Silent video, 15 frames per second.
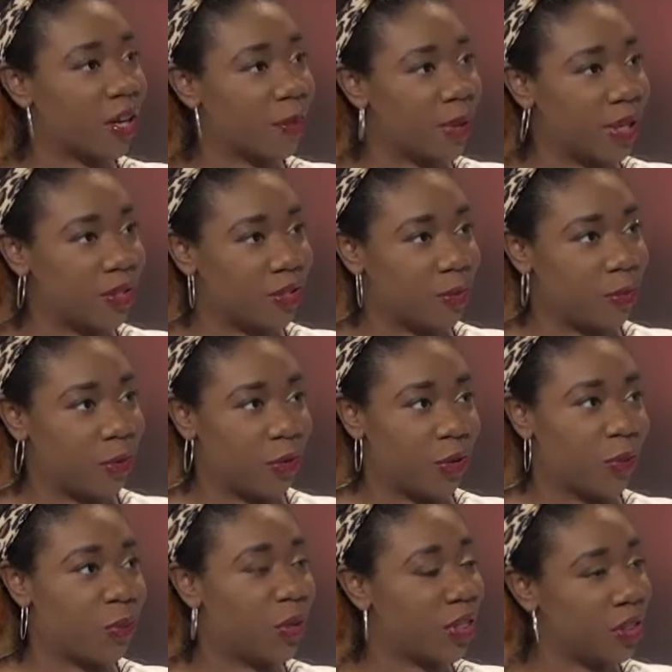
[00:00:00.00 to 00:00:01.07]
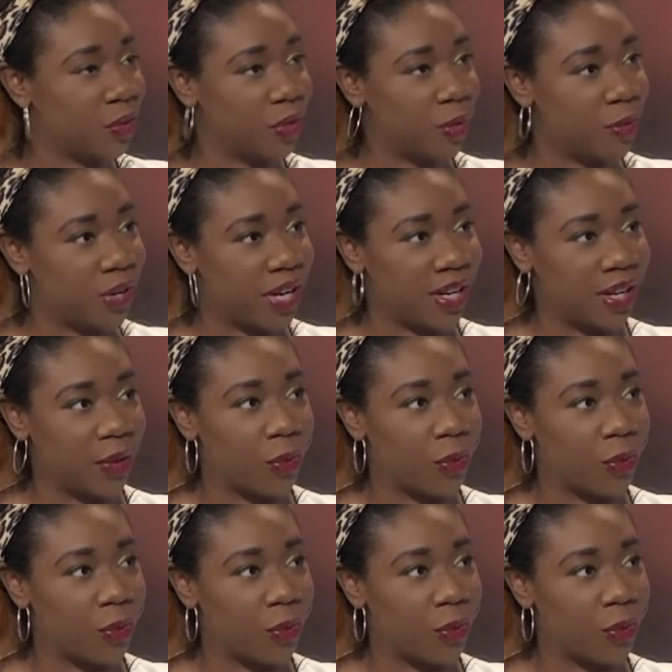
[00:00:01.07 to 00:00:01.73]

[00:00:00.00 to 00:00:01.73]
about support with the rebranding,